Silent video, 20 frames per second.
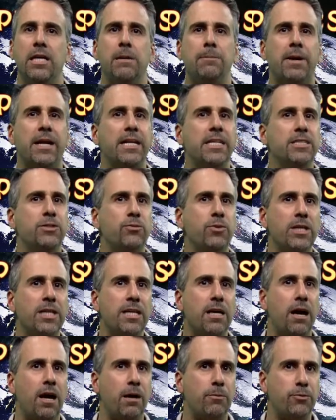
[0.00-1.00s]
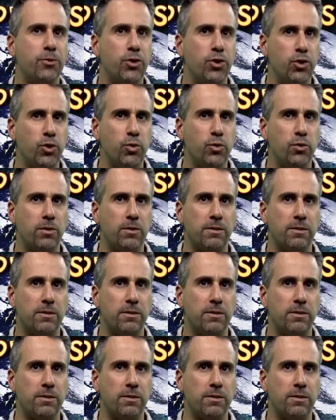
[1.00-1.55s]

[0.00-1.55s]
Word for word: but it is really up to you to